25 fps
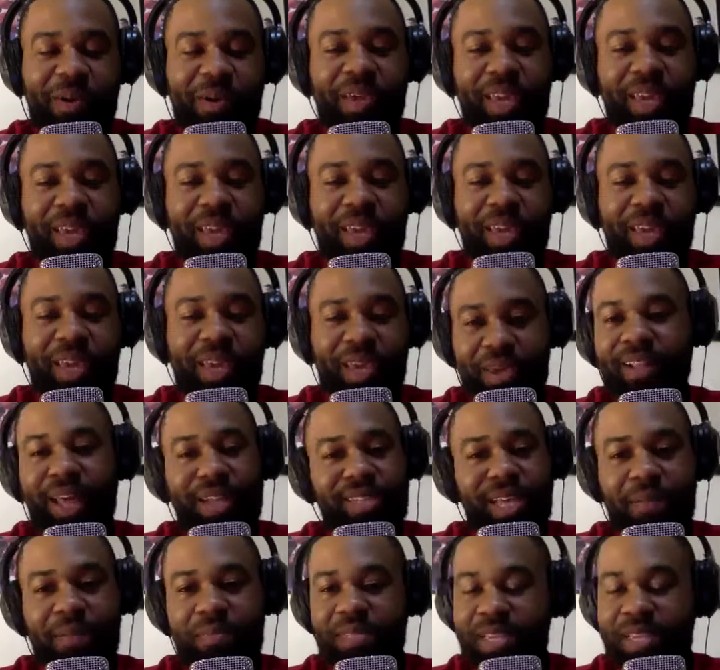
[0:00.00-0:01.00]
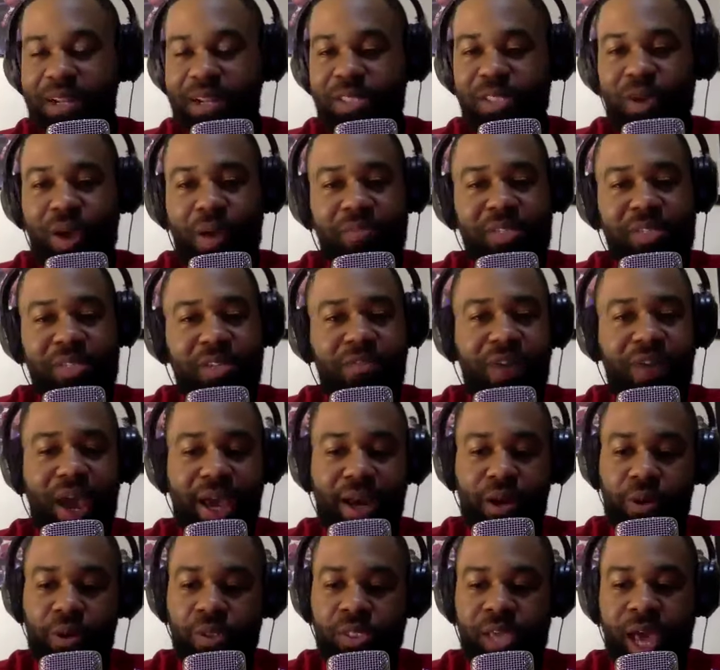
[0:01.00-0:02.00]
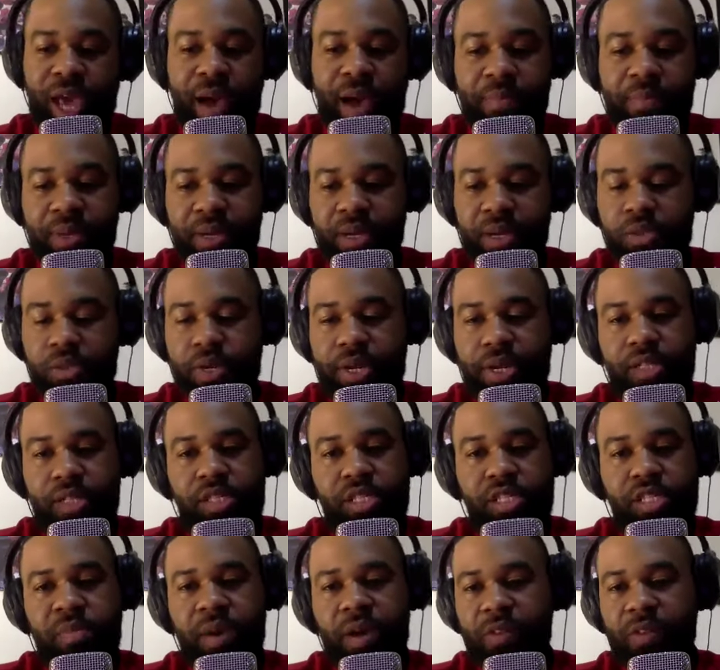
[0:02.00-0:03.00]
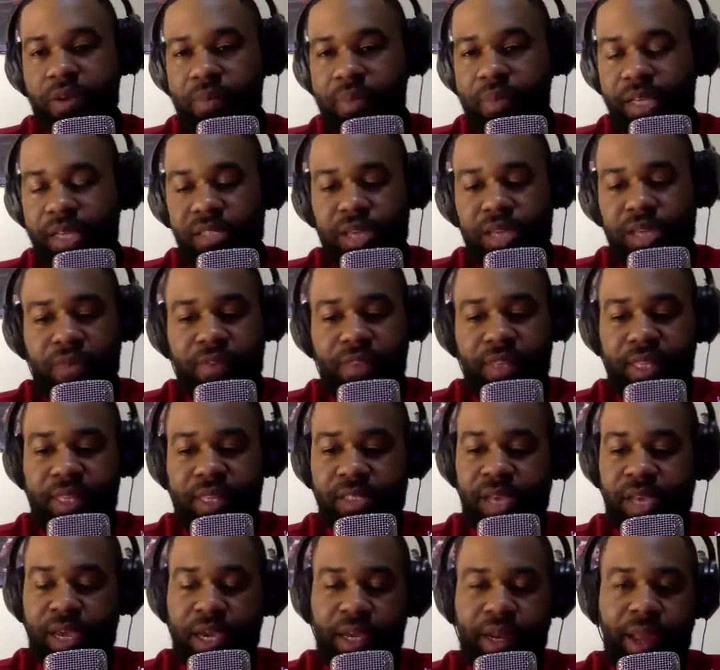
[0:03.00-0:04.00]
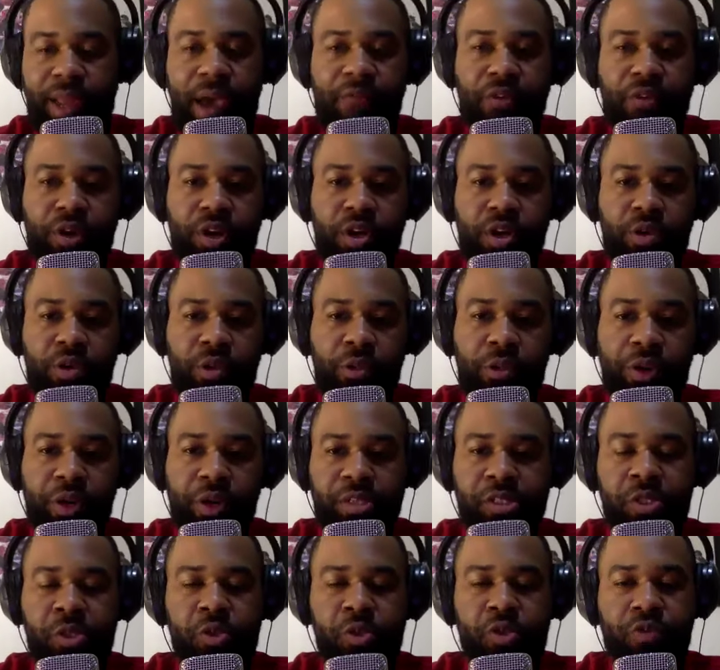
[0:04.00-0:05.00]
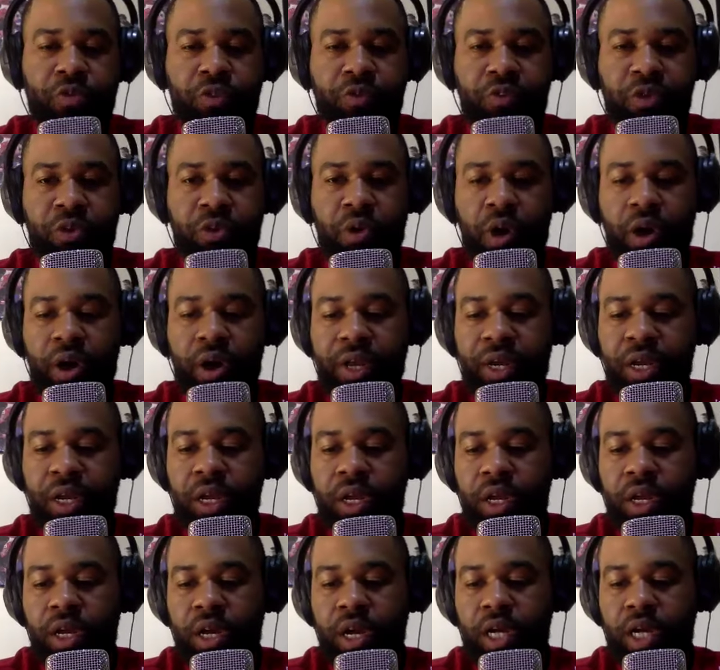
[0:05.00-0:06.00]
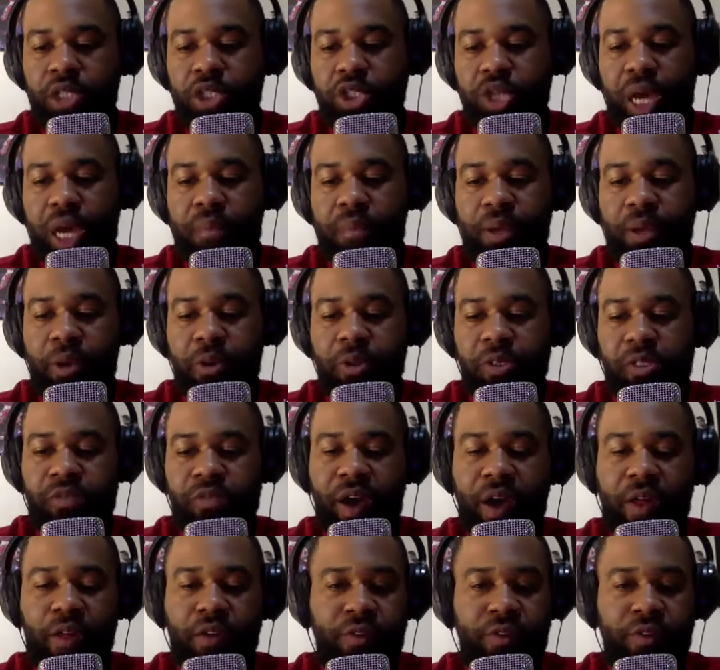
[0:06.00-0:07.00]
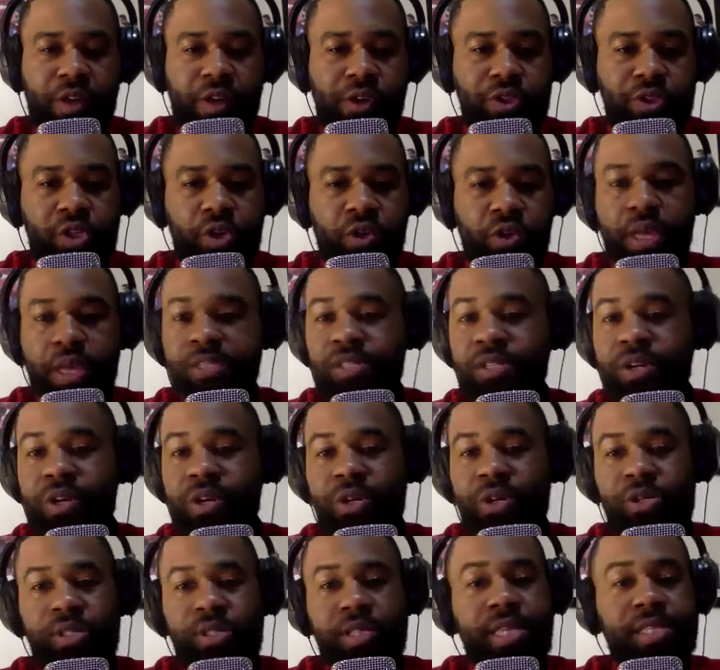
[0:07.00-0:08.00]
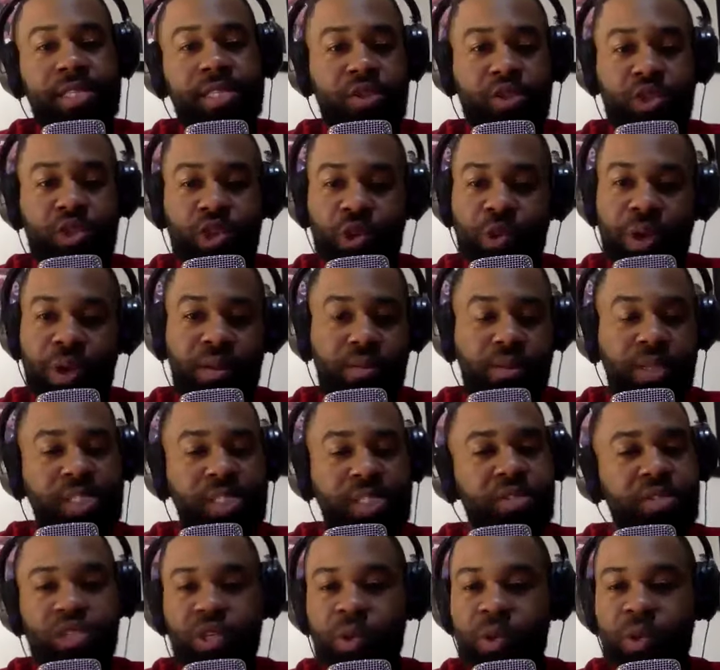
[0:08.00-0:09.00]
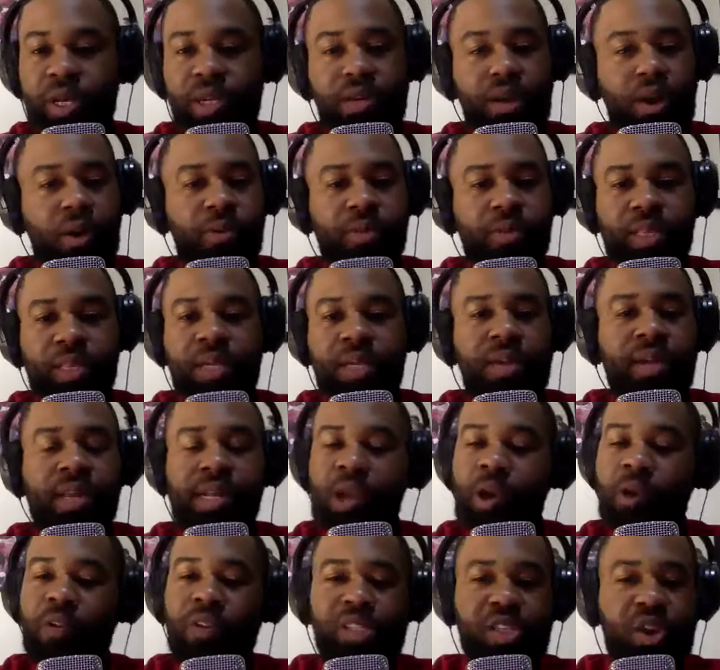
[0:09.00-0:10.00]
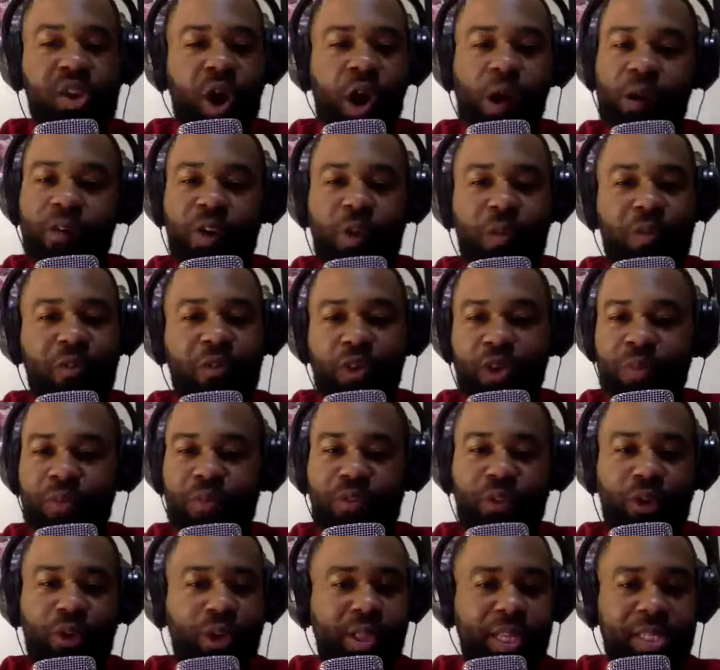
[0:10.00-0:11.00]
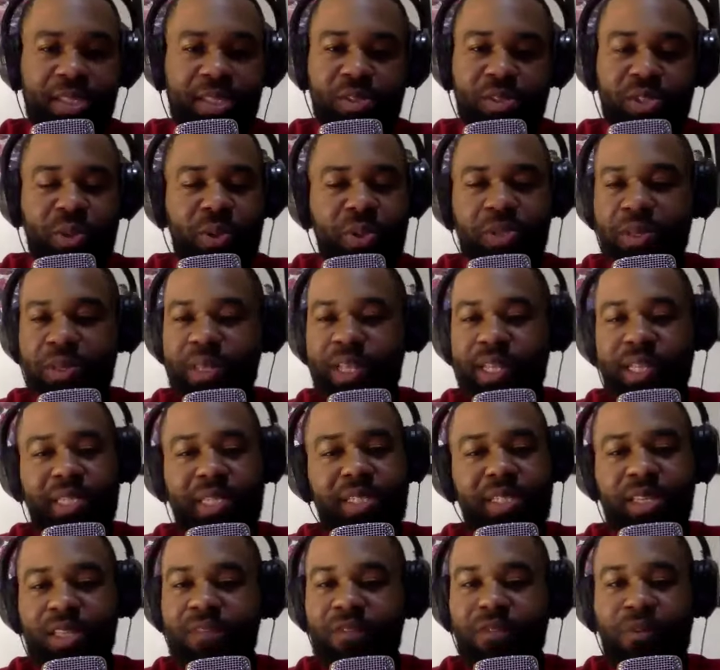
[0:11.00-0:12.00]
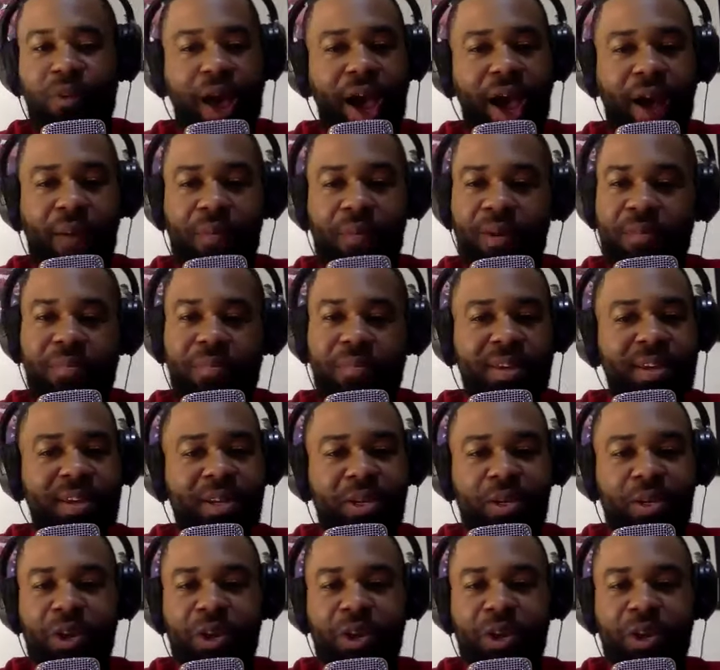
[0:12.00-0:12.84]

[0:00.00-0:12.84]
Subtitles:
Oh yeah, man. A lot of topics to get into. Obviously, finals topics. We're gonna get into some other NBA stuff, and then the second half, we're gonna do an exclusive review on John Bellion's father figure. So, listeners, listen to it. Listen to it. Don't listen to our review before you listen to it. So, listen to the full album.